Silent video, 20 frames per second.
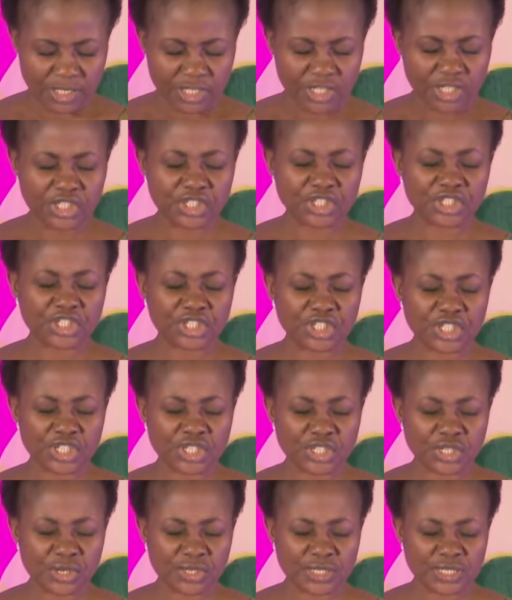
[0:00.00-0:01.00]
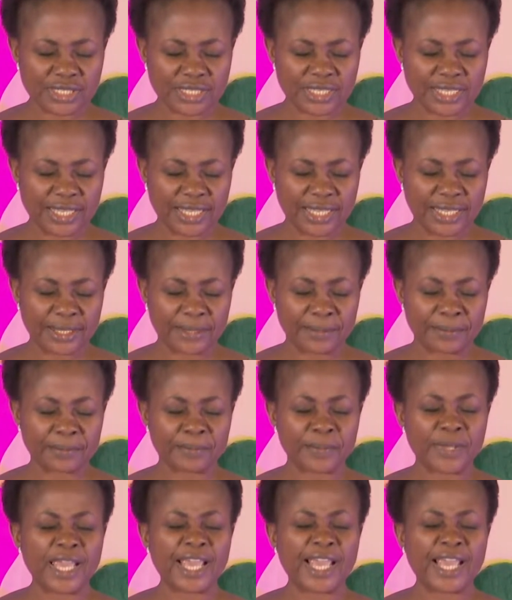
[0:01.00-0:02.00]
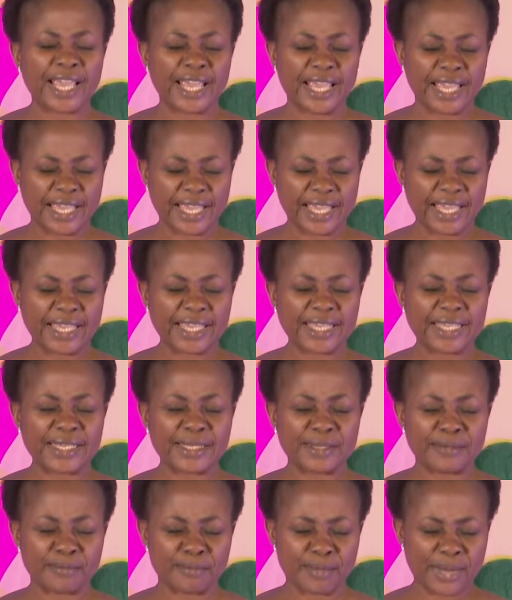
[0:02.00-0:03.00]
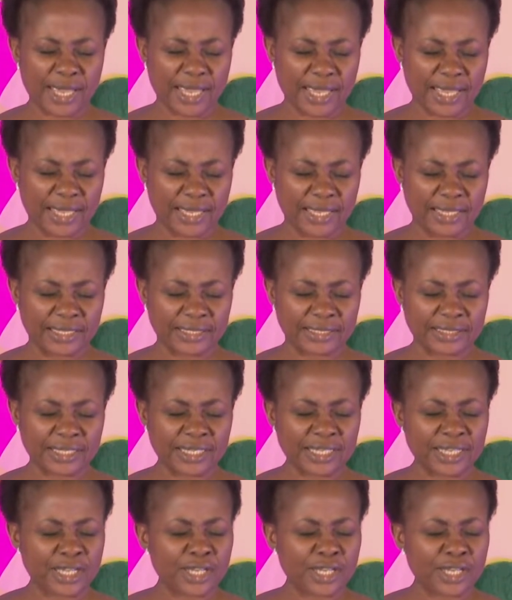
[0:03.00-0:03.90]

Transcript: In Jesus' name, amen.